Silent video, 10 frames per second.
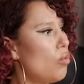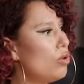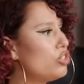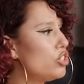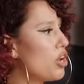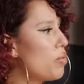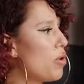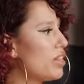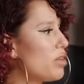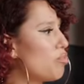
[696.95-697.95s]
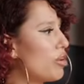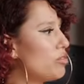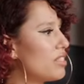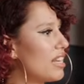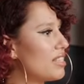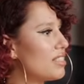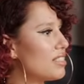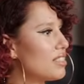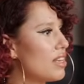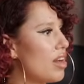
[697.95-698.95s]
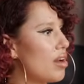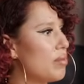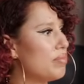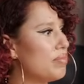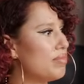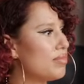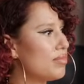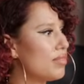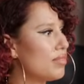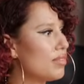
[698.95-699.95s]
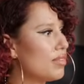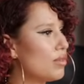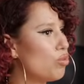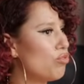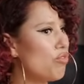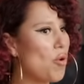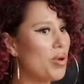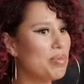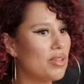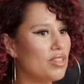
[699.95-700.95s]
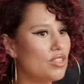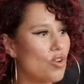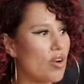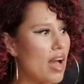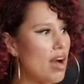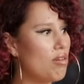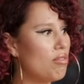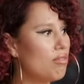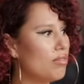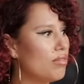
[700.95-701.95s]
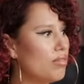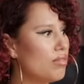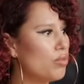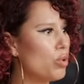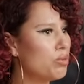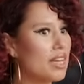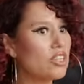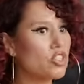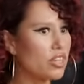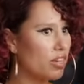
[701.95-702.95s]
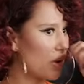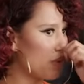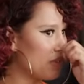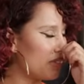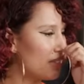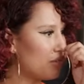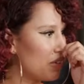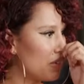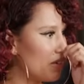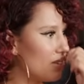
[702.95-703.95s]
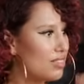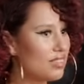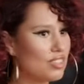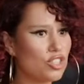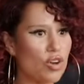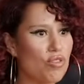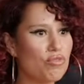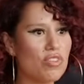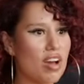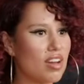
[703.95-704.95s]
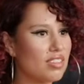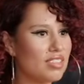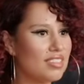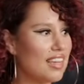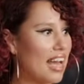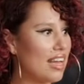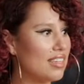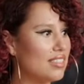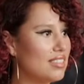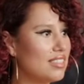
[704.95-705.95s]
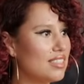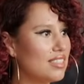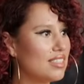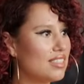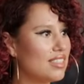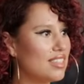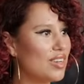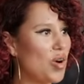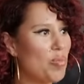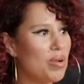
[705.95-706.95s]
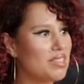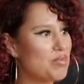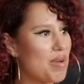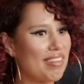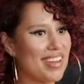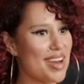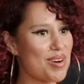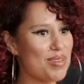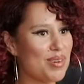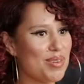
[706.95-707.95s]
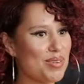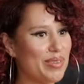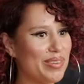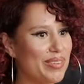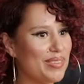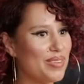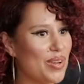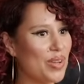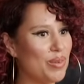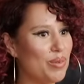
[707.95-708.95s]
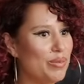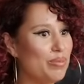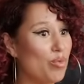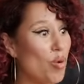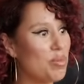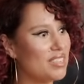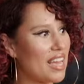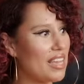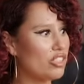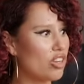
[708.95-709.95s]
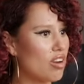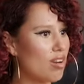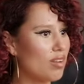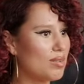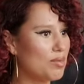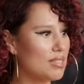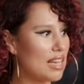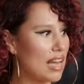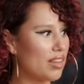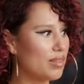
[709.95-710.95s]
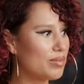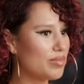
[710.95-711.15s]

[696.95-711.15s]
Well, do you know what? In the process, um, before we put the song out, we was actually going to go with a different song first, and God bless Marielle, who who brought me to HR, was like,